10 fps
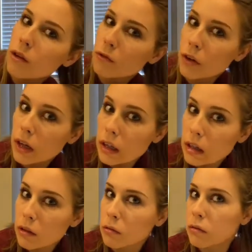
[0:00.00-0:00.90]

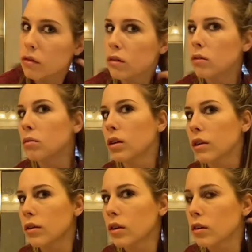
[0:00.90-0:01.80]
Forgive
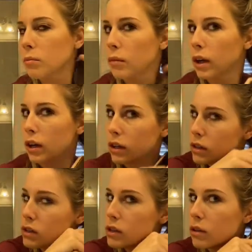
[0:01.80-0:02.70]
whatever my hair
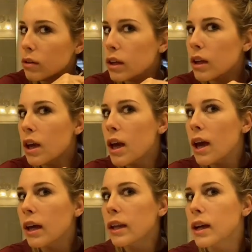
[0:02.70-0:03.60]
is doing.
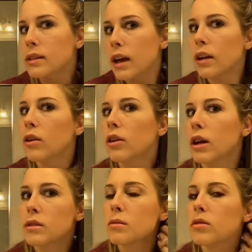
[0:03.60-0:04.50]
And yes, I know you're
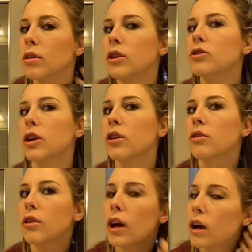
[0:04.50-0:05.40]
not supposed to run your straightener
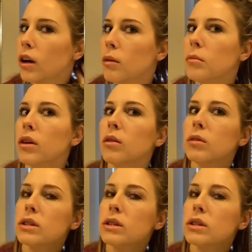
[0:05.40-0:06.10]
through your hair 1,000,001